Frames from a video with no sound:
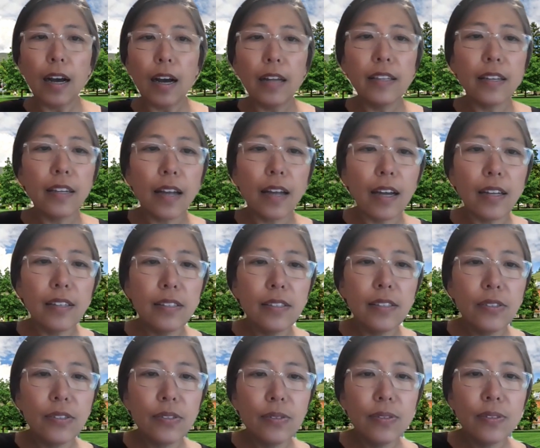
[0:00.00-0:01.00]
Did I
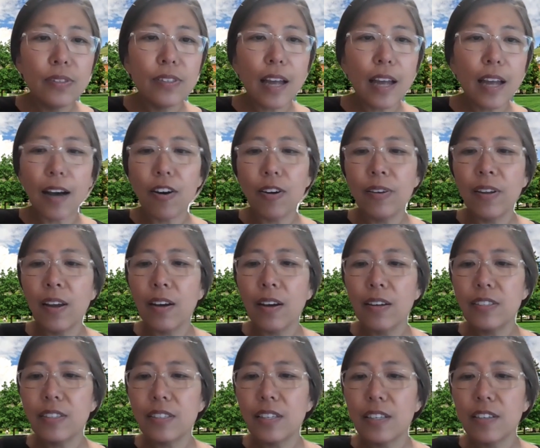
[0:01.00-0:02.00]
lose that? Oh no,
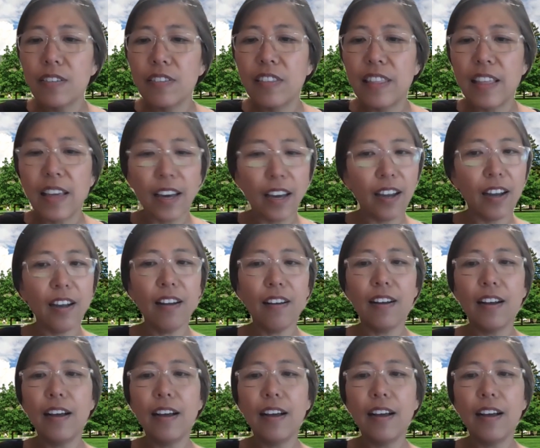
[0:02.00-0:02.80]
it's still there.